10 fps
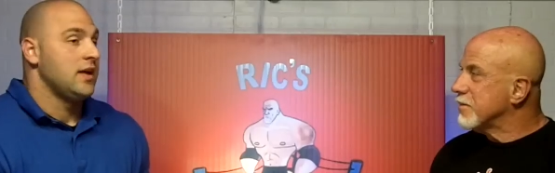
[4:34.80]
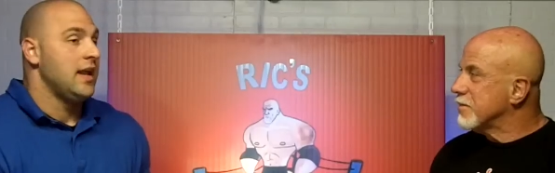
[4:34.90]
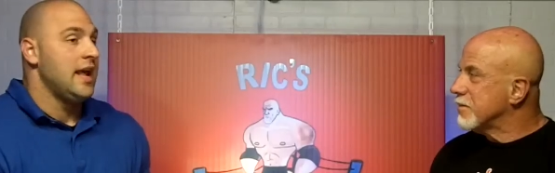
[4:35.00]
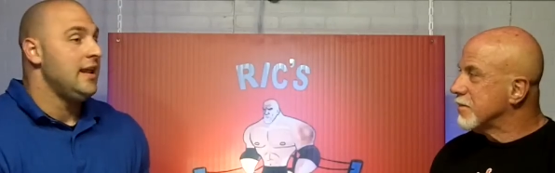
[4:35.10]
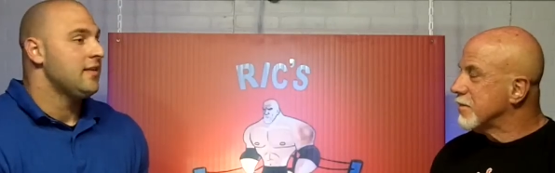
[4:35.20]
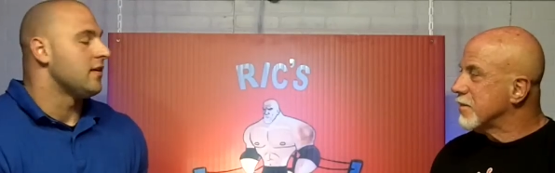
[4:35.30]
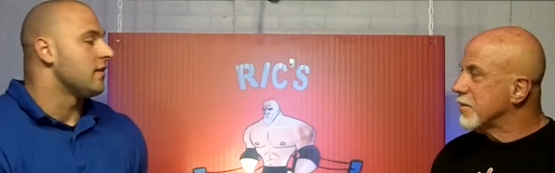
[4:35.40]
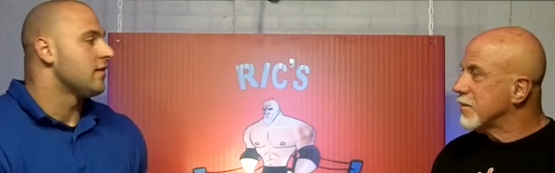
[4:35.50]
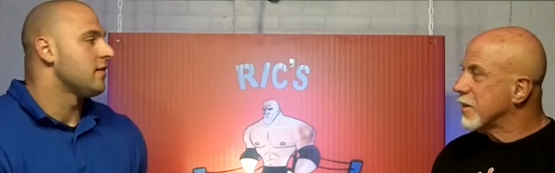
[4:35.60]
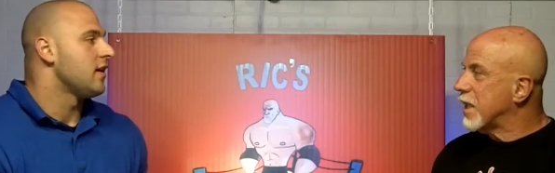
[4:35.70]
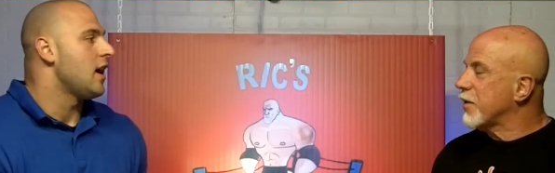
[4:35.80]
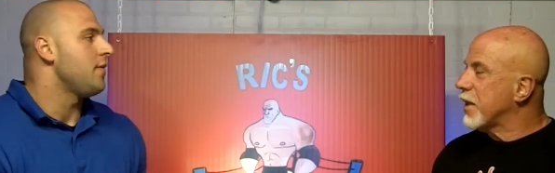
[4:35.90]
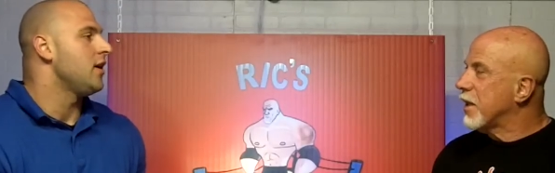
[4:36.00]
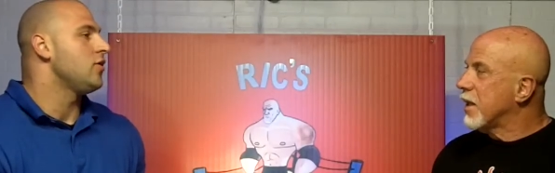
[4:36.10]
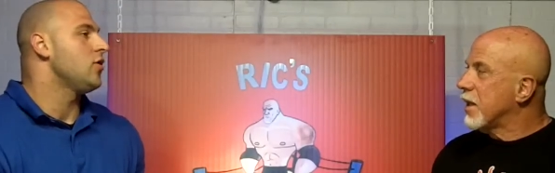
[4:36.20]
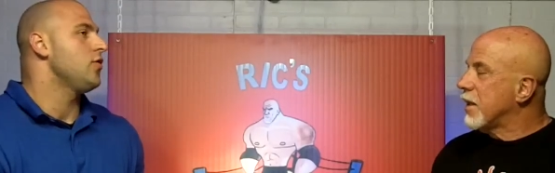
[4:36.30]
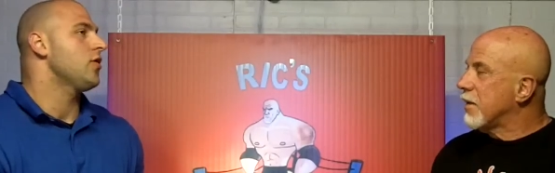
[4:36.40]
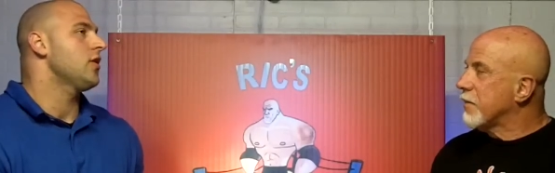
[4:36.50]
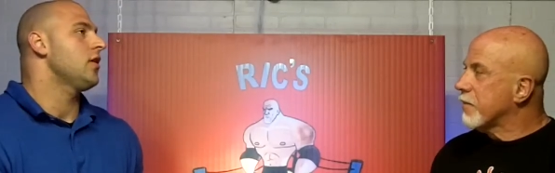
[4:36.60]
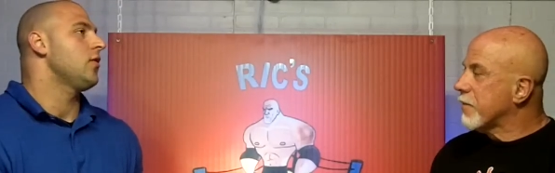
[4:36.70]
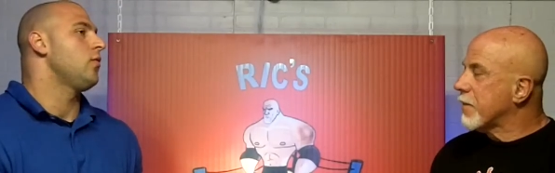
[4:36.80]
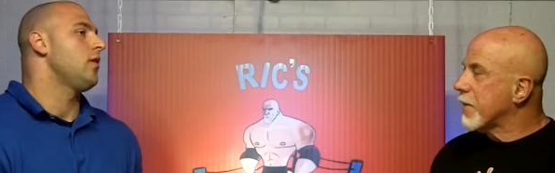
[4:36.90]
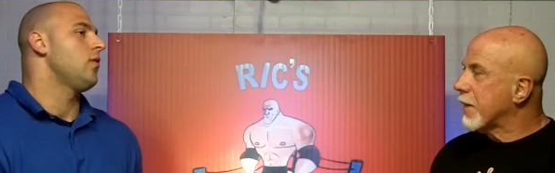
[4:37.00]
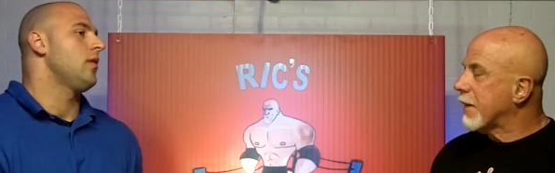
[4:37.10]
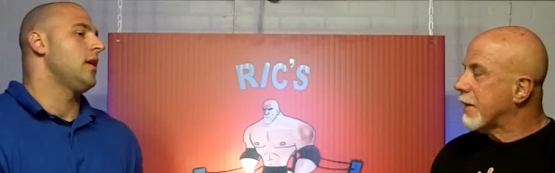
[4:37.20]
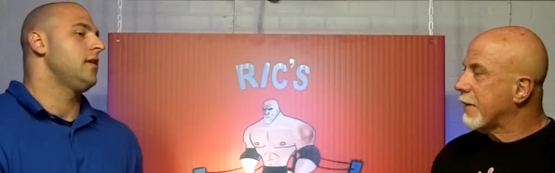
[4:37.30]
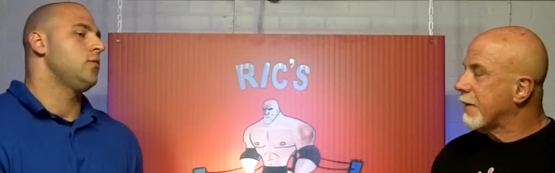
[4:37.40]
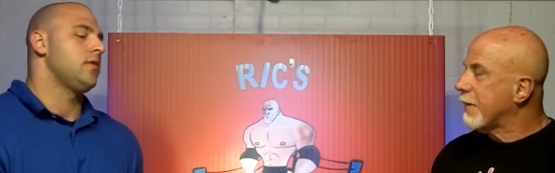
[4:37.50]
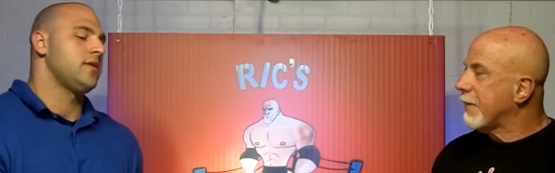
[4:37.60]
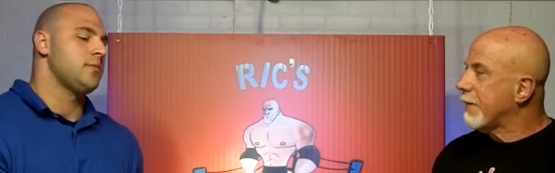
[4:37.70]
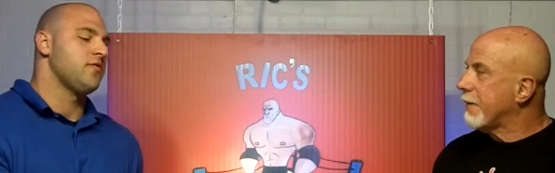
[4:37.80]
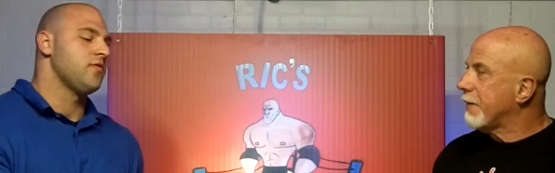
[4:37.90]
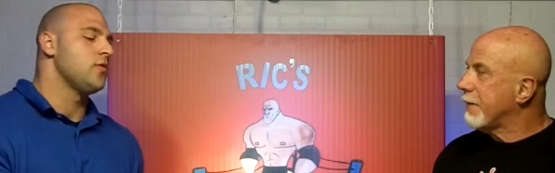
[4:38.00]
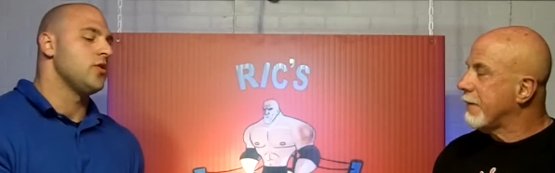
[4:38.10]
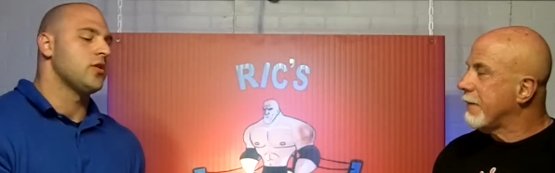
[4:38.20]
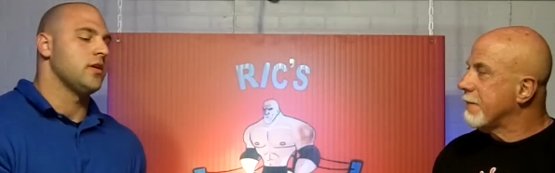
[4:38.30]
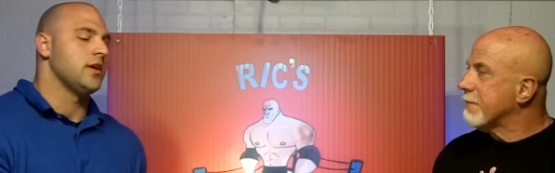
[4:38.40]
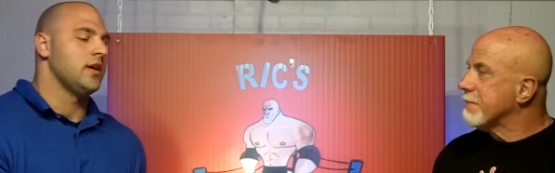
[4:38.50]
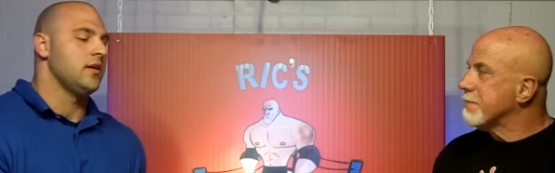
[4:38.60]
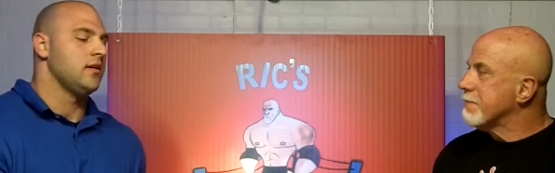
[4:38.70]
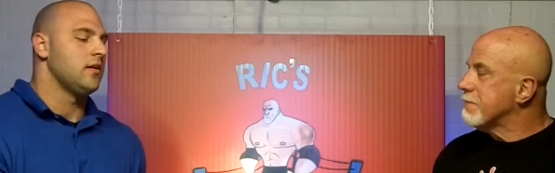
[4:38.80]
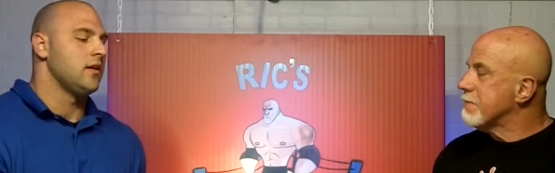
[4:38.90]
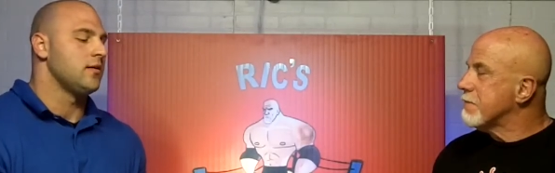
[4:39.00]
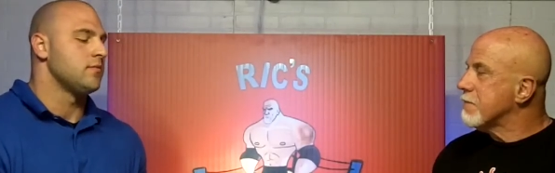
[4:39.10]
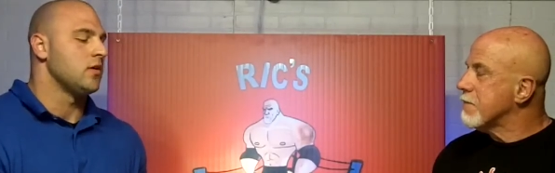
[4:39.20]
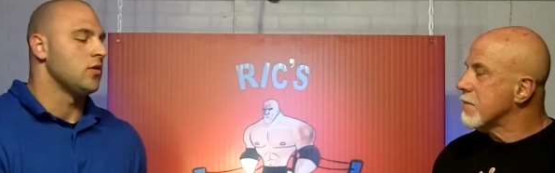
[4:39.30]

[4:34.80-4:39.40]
Speaker 1: And anything. I mean, you, are gonna with, with any with type of fruit, you're gonna get um,